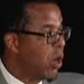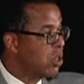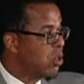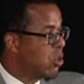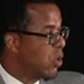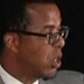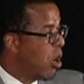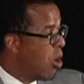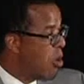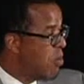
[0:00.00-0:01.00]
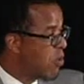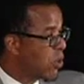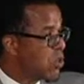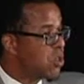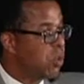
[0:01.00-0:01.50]
what you do at home
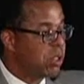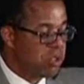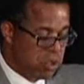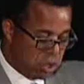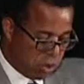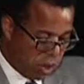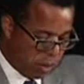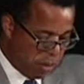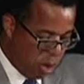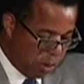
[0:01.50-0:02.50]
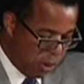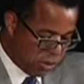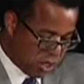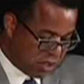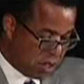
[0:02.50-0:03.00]
versus what you do on a mobile
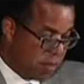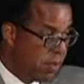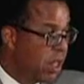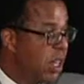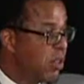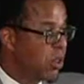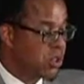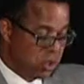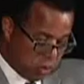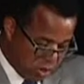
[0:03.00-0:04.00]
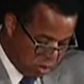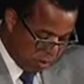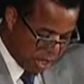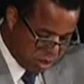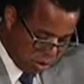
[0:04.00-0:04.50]
system versus what you
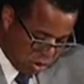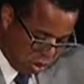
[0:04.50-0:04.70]
might do in